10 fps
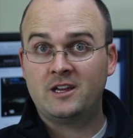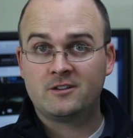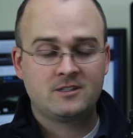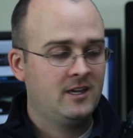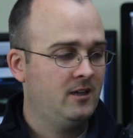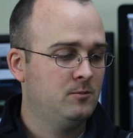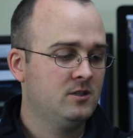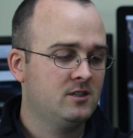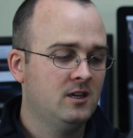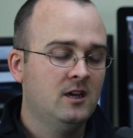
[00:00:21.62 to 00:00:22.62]

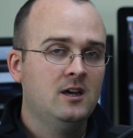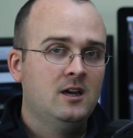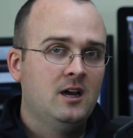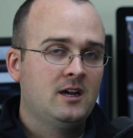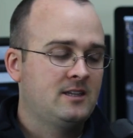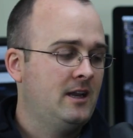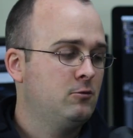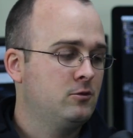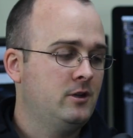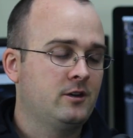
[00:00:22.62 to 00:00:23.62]
Entertainment. Today
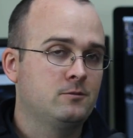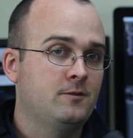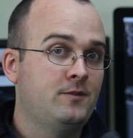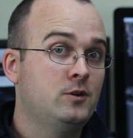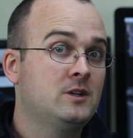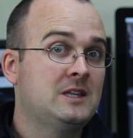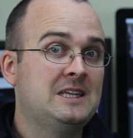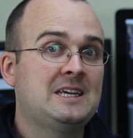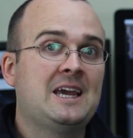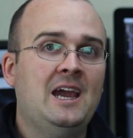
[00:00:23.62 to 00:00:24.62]
we are reviewing
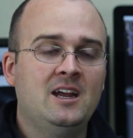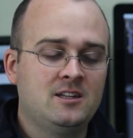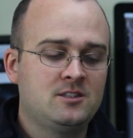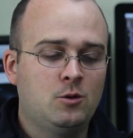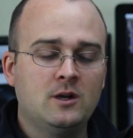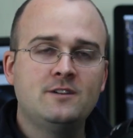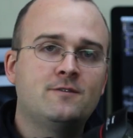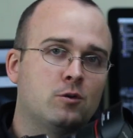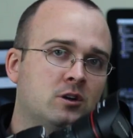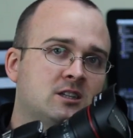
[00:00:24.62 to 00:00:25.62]
the Canon
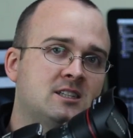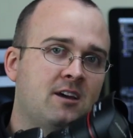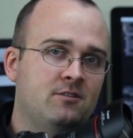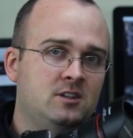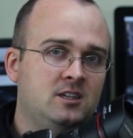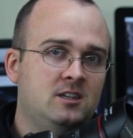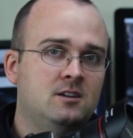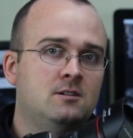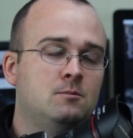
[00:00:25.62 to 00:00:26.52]
24-70